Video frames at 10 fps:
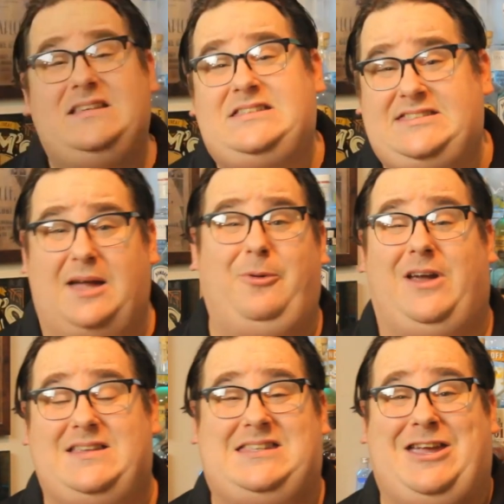Summer
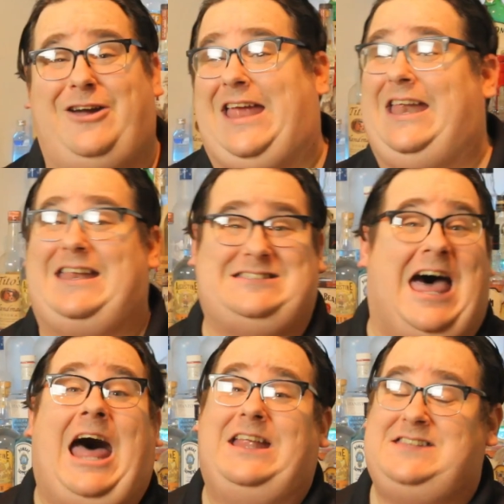is here and it is
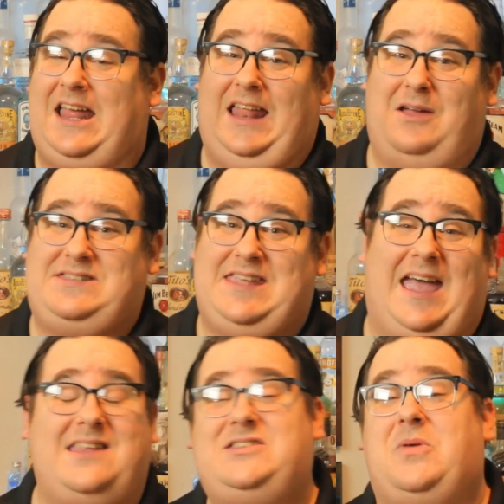hot as hell
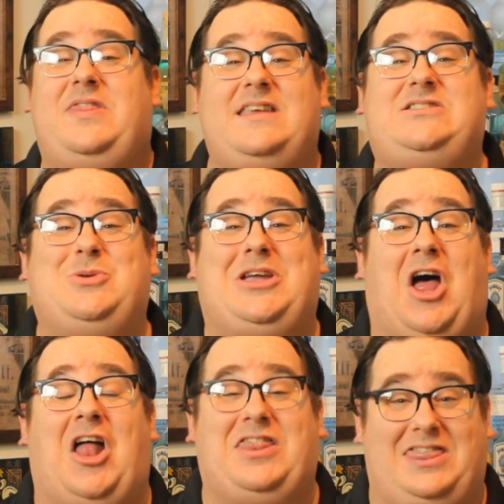outside. So this week
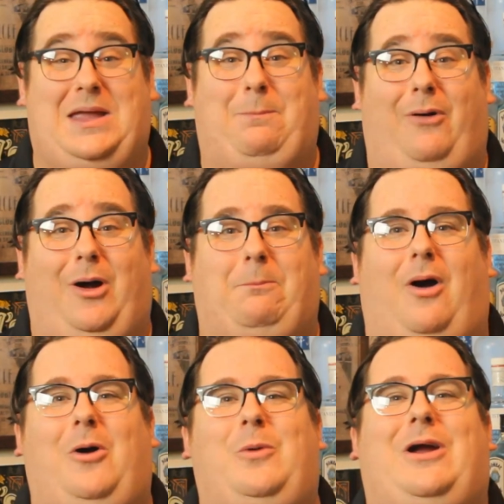on Theme Park
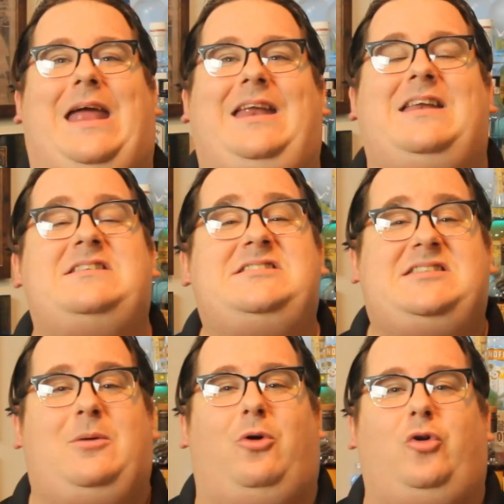Bar, we are heading to
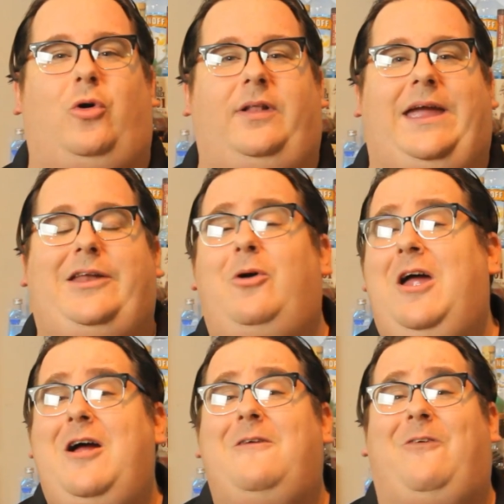SeaWorld Orlando
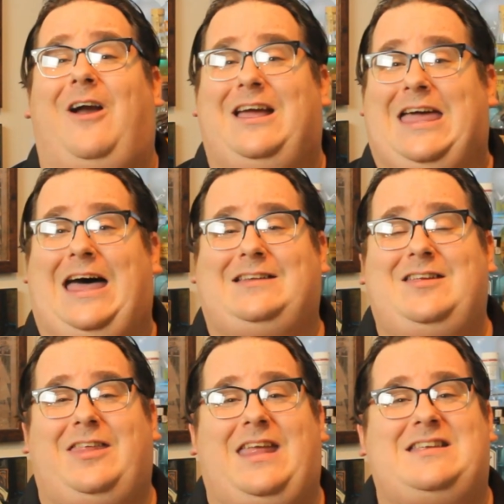for a
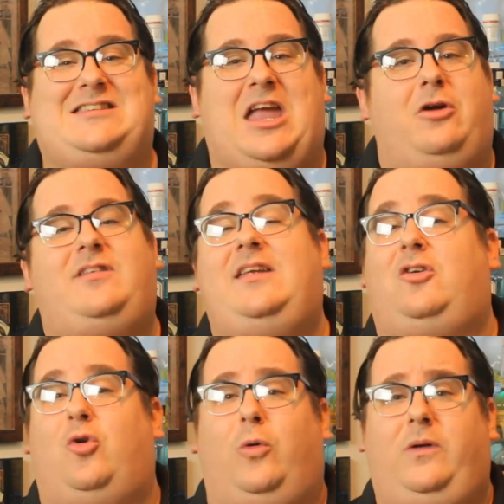cocktail that is guaranteed to
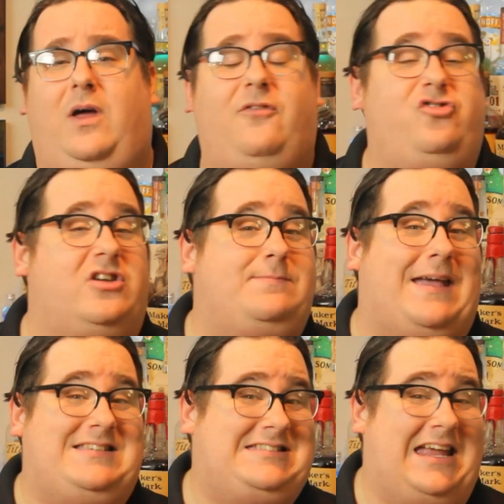cool you off just by
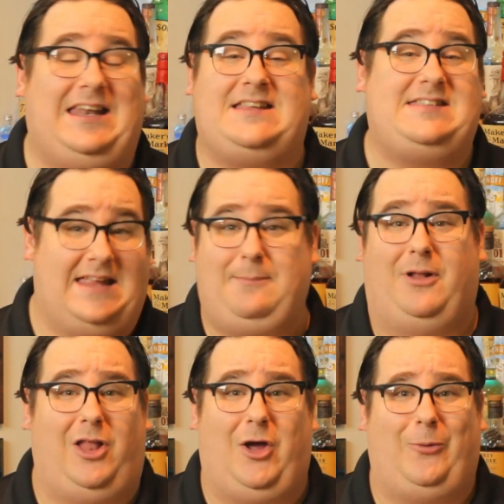saying its name
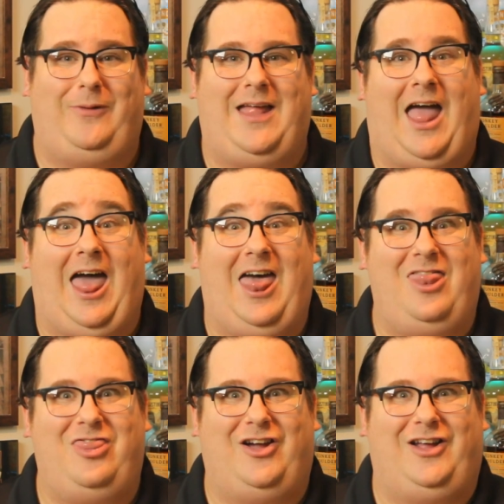alone, the